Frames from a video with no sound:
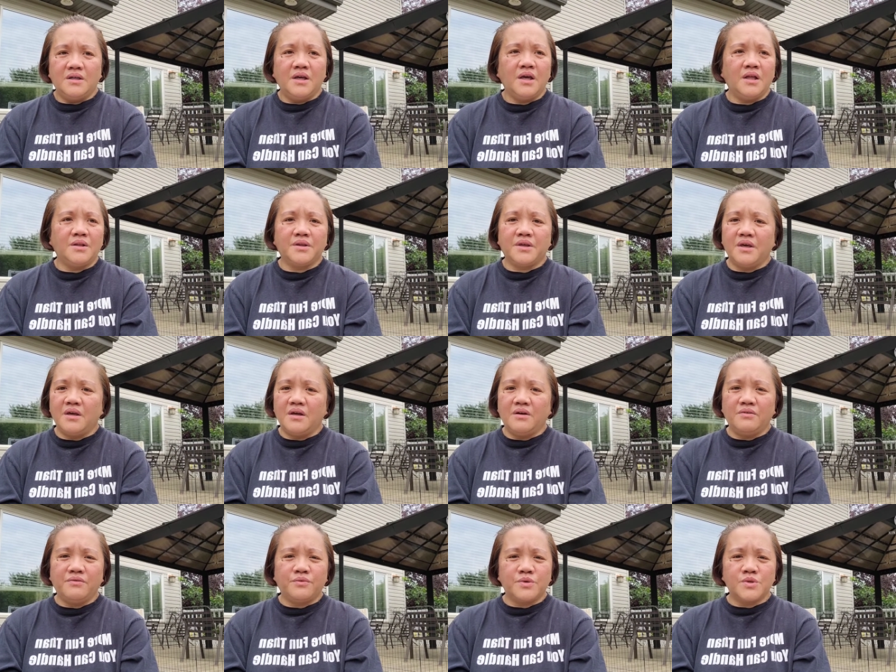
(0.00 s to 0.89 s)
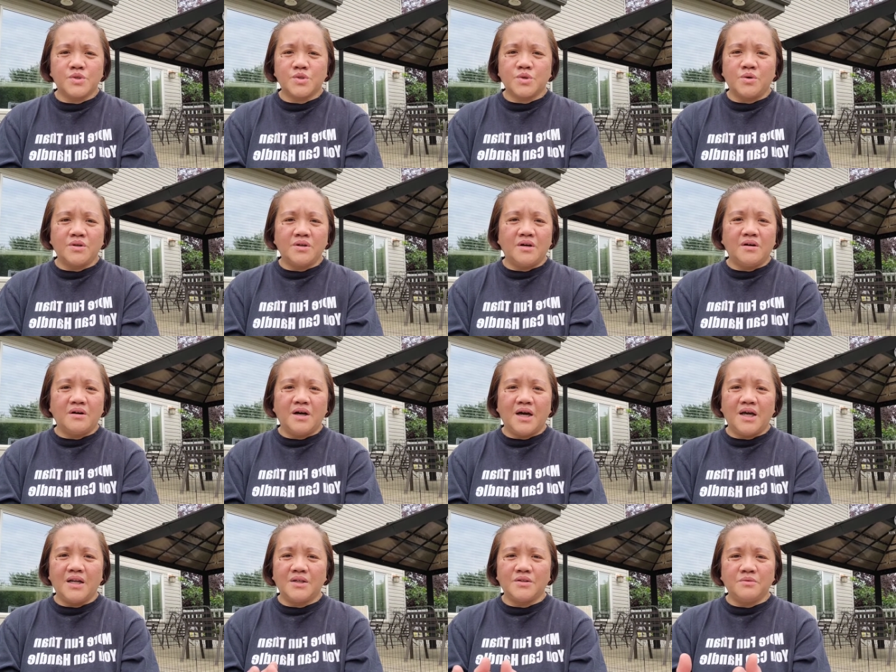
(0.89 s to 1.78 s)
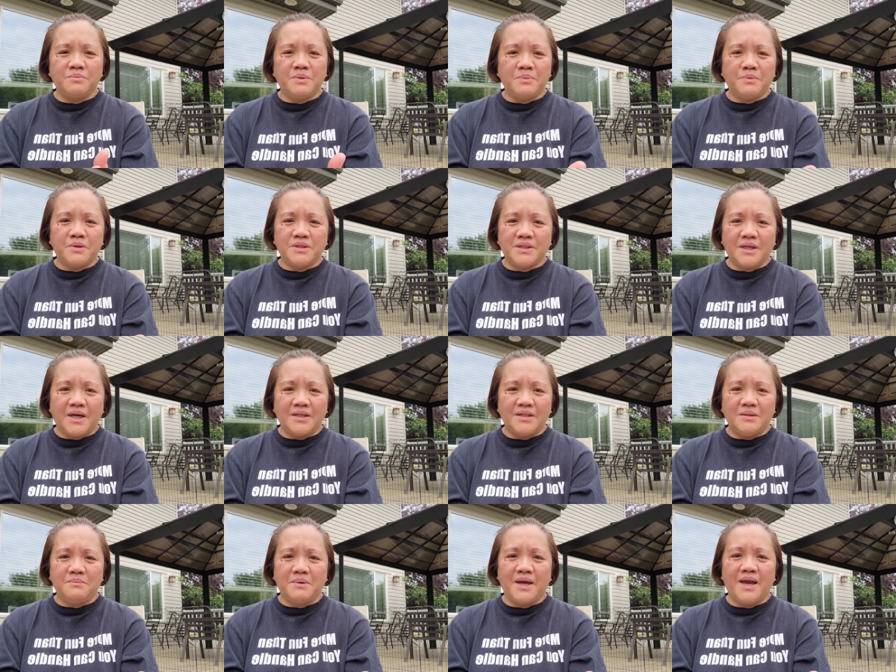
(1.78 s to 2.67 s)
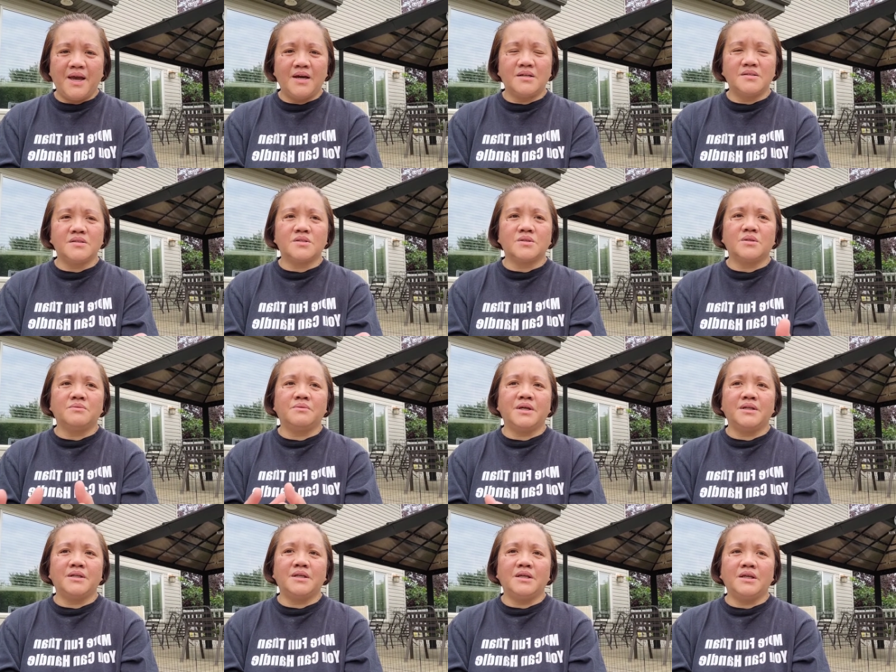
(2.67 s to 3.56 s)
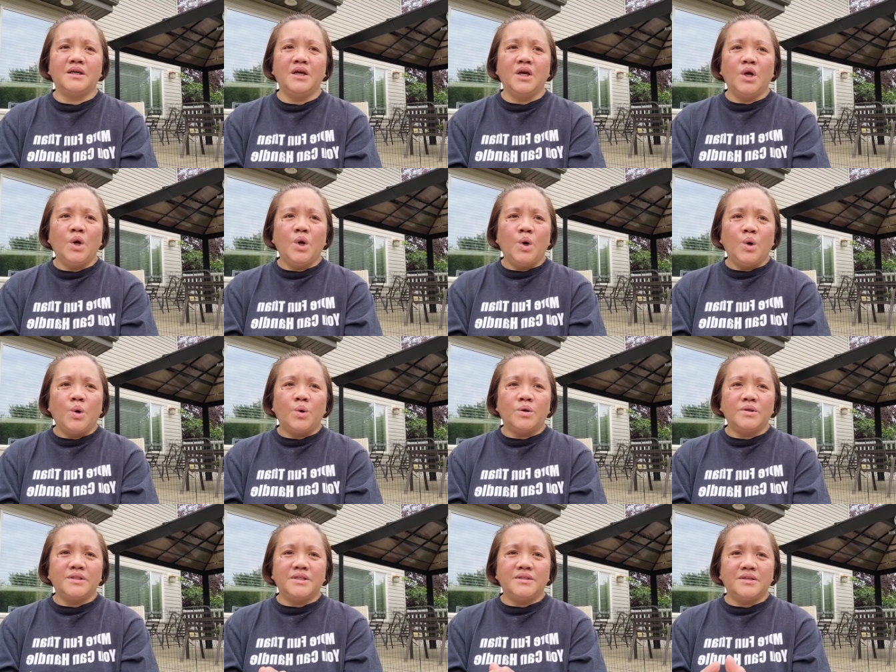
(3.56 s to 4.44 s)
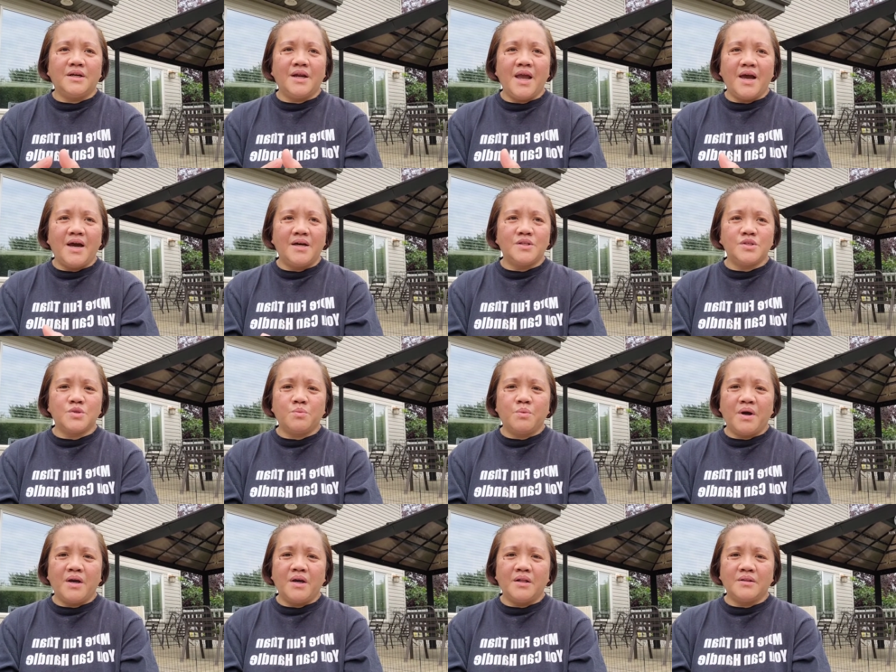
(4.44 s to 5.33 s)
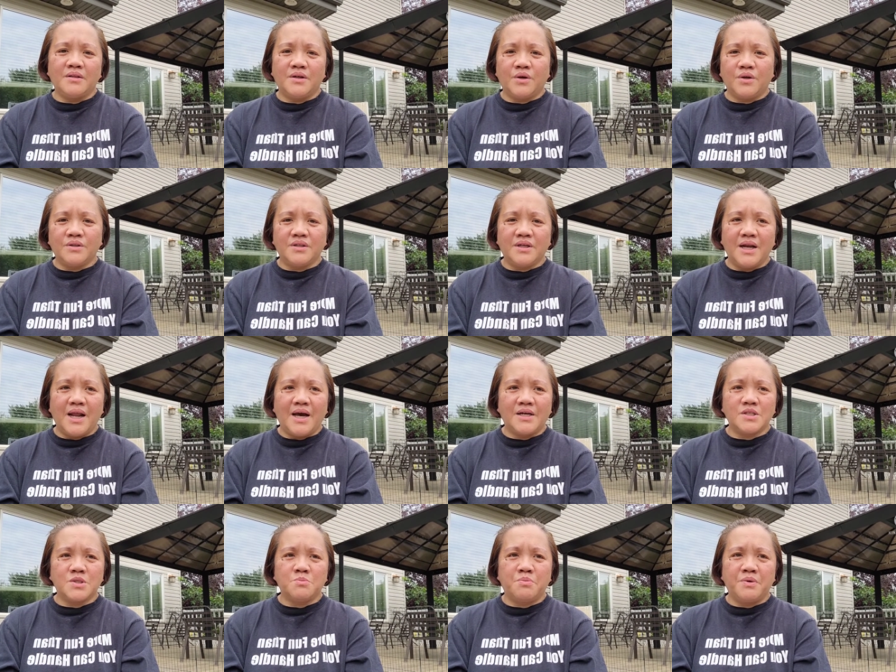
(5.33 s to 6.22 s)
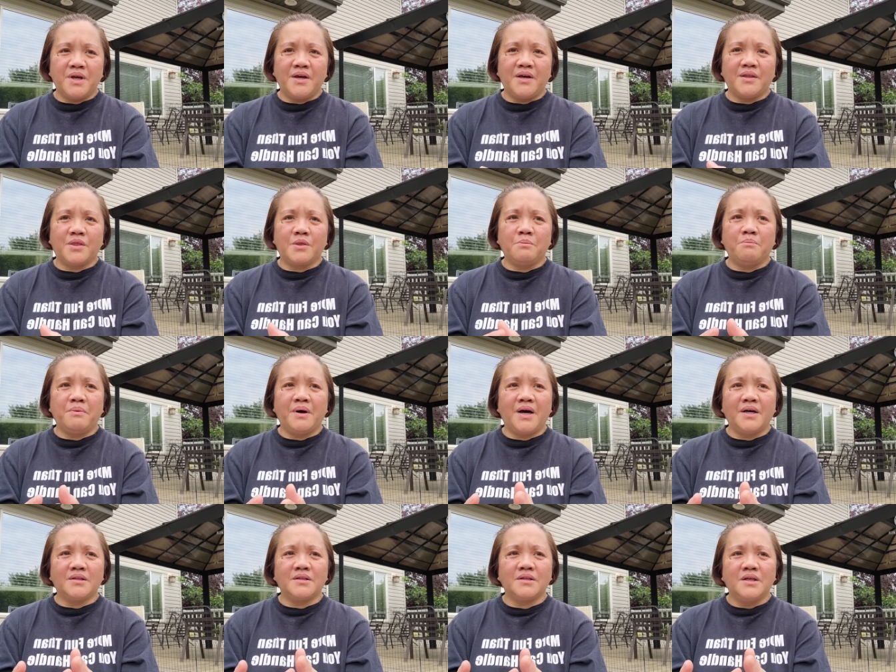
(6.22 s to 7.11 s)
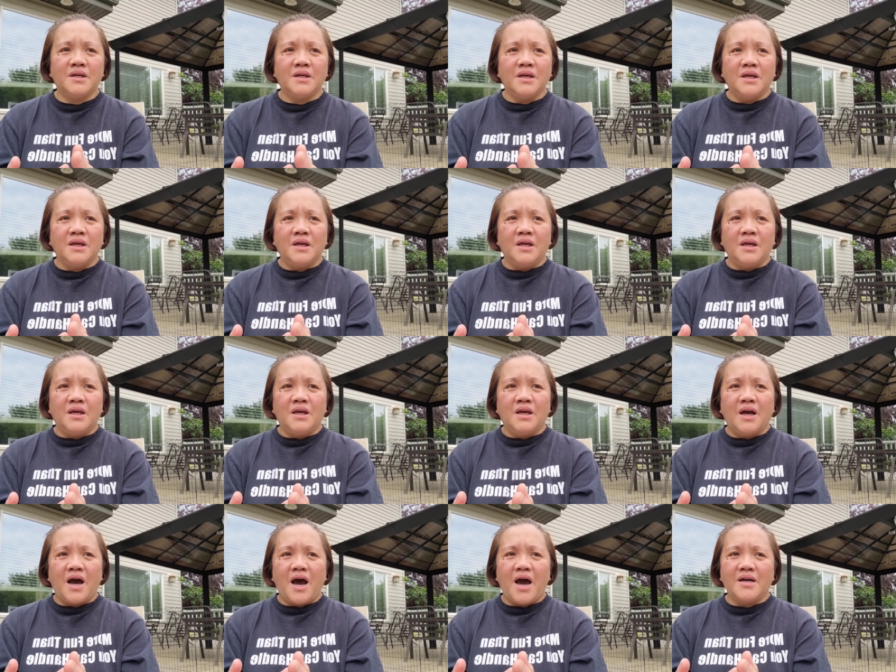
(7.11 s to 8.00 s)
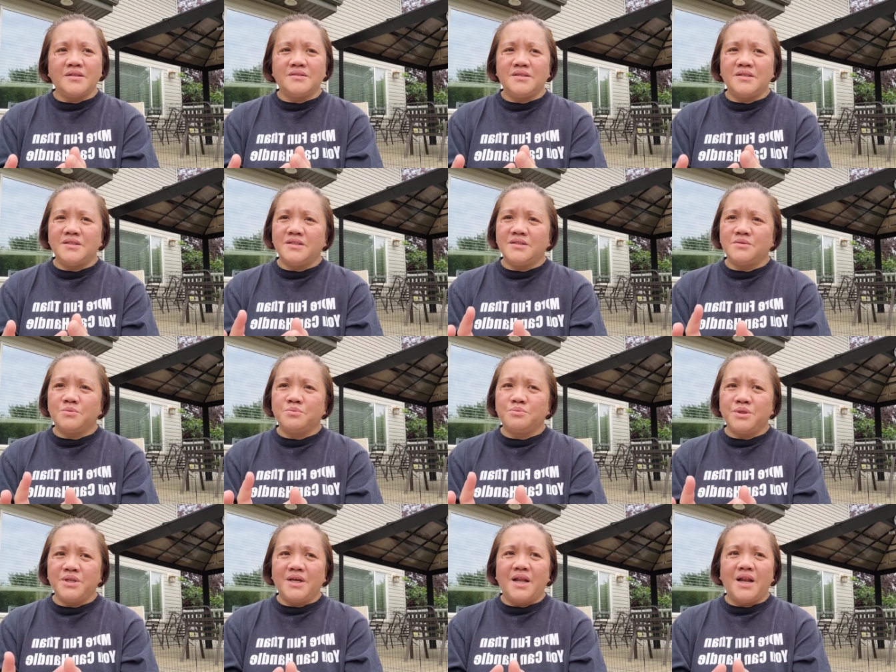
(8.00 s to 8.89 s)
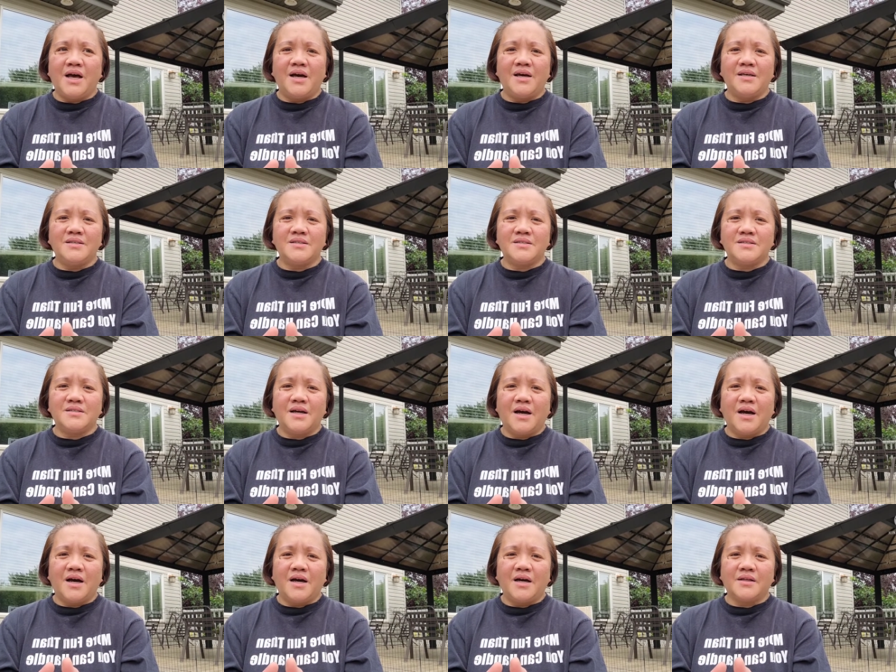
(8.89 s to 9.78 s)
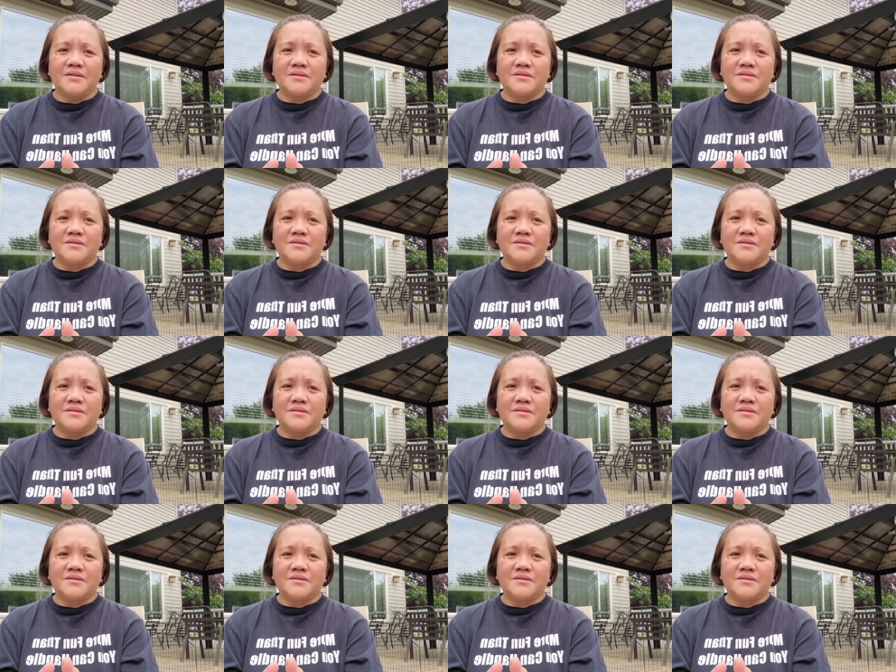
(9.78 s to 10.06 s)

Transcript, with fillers: in healthcare for so long a lot of people died in my hands already holding their hands while they're on their last breath but I didn't realize that